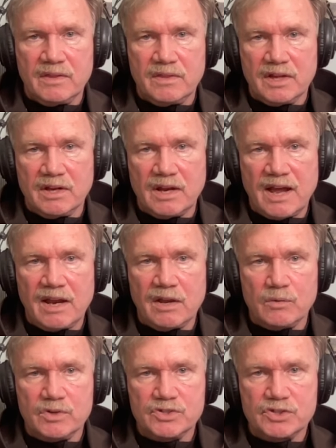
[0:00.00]
that
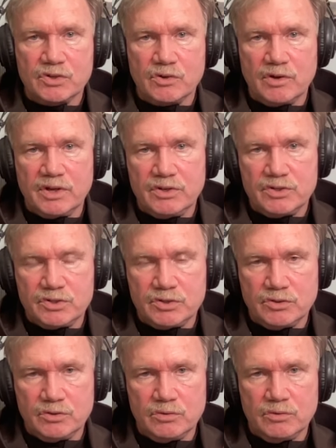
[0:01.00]
Lalo is going
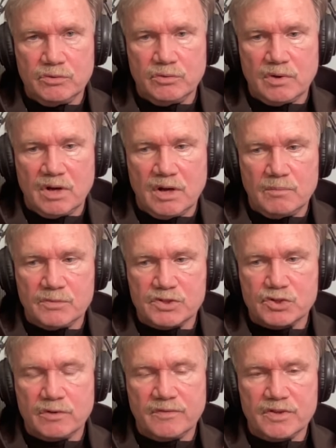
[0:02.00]
to
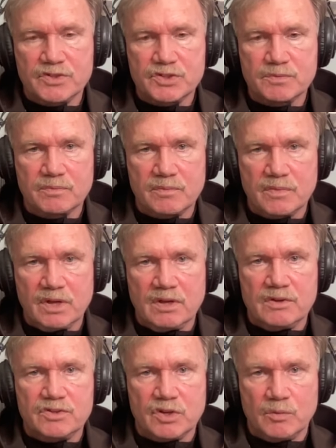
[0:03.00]
surface.
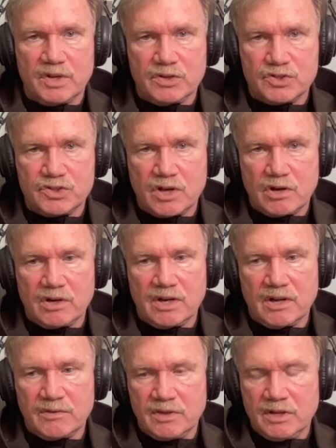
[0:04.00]
So we can start it
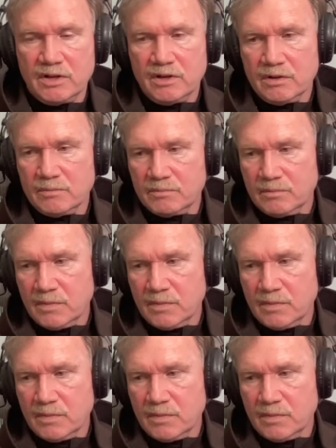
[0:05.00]
out there.